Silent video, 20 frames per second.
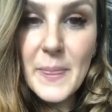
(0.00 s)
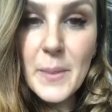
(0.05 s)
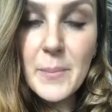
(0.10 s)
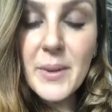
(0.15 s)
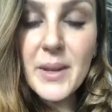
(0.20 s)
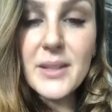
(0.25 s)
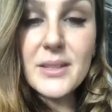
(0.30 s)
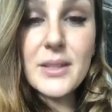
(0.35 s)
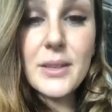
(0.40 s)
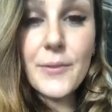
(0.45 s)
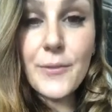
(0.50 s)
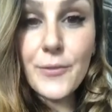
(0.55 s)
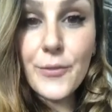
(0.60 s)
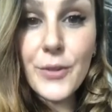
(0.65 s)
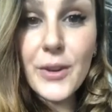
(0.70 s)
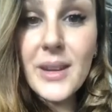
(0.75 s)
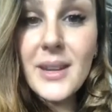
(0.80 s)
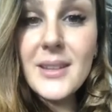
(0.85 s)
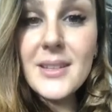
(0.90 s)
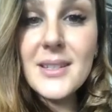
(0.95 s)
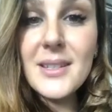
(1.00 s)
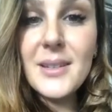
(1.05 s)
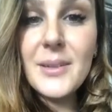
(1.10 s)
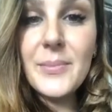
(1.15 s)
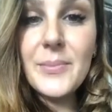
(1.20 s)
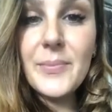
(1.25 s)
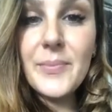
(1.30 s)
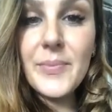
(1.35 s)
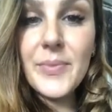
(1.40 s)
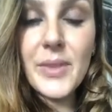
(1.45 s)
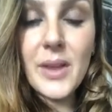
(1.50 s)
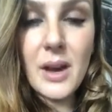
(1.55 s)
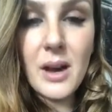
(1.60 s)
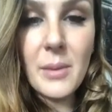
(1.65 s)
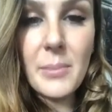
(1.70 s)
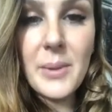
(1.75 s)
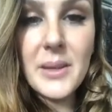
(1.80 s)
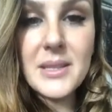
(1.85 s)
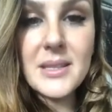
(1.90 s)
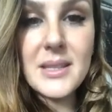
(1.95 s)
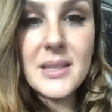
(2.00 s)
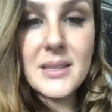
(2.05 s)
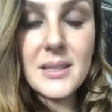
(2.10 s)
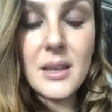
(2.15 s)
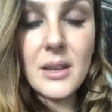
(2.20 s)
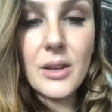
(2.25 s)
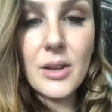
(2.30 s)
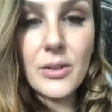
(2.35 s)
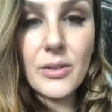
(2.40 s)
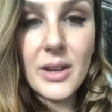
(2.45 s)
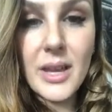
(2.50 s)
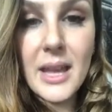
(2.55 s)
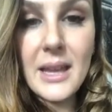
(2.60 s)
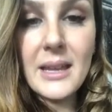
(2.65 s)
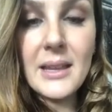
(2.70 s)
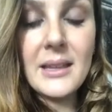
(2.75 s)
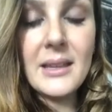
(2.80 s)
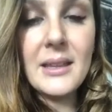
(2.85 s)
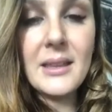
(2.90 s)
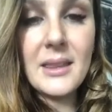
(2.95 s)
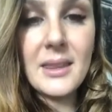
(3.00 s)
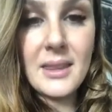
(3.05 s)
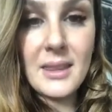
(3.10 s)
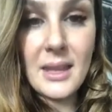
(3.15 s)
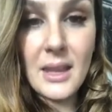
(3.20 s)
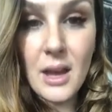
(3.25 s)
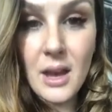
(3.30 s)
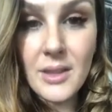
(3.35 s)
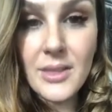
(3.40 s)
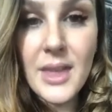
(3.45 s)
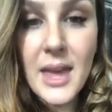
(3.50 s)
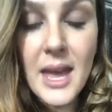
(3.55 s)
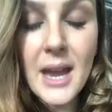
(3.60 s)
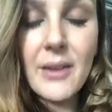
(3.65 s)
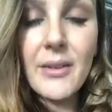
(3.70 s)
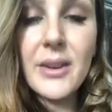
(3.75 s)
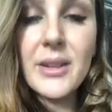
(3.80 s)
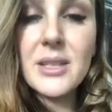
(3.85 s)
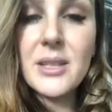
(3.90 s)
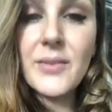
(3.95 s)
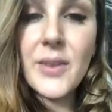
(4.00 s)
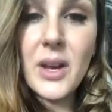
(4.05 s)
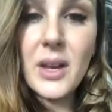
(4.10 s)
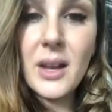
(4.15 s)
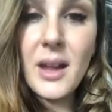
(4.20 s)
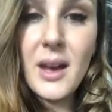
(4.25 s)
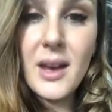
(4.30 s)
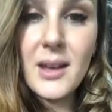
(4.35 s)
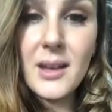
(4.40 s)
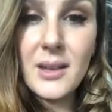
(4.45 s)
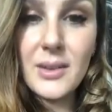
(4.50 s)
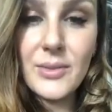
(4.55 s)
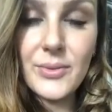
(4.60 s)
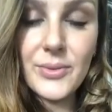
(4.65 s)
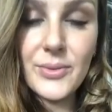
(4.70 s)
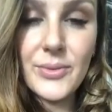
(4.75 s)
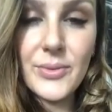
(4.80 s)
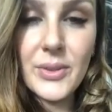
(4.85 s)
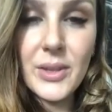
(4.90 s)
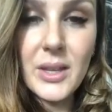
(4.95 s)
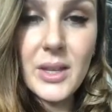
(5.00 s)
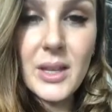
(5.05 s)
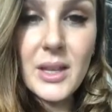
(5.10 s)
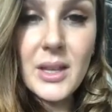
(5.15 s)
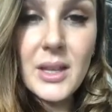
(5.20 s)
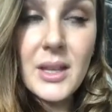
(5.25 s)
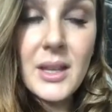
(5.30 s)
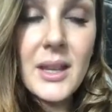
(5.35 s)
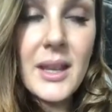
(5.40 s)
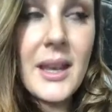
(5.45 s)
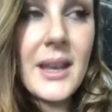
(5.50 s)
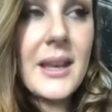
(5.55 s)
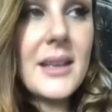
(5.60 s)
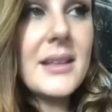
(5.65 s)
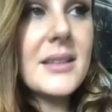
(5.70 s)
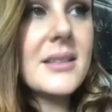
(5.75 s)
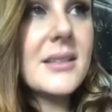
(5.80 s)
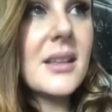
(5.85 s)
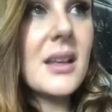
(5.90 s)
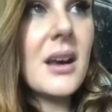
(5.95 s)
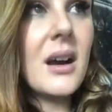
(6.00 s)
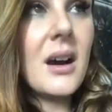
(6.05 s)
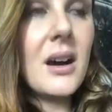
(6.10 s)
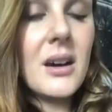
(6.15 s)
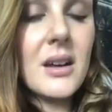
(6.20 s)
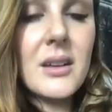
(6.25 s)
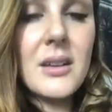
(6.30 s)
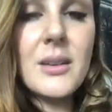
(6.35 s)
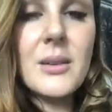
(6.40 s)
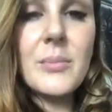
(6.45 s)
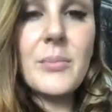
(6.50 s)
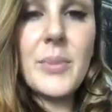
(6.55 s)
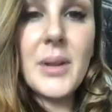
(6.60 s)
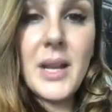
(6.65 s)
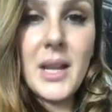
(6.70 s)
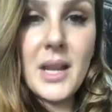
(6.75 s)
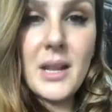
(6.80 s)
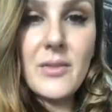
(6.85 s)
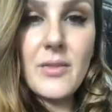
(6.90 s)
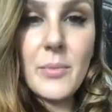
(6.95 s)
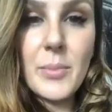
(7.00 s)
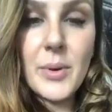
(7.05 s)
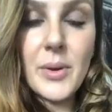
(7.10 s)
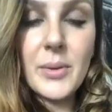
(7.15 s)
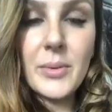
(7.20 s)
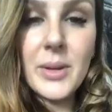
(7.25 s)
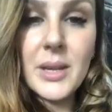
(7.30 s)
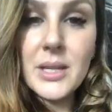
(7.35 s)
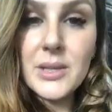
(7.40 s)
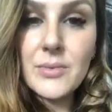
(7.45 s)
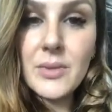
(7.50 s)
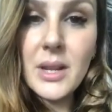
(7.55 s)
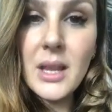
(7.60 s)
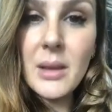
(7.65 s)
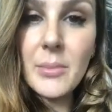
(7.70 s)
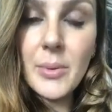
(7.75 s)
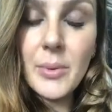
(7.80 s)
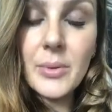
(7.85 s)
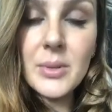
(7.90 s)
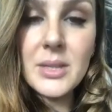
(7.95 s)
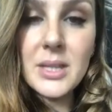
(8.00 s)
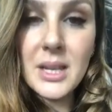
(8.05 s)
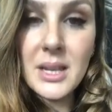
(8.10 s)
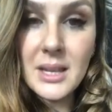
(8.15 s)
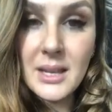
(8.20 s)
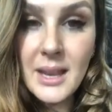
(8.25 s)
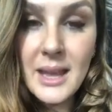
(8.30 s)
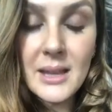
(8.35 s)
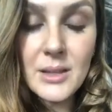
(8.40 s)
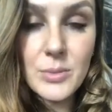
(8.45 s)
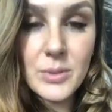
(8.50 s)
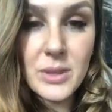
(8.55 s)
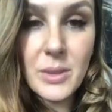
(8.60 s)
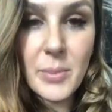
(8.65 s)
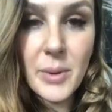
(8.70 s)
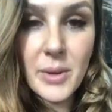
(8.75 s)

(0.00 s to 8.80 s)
Because the freedom that our business can create in the other areas of our life is unbelievable. And it's really important to connect with the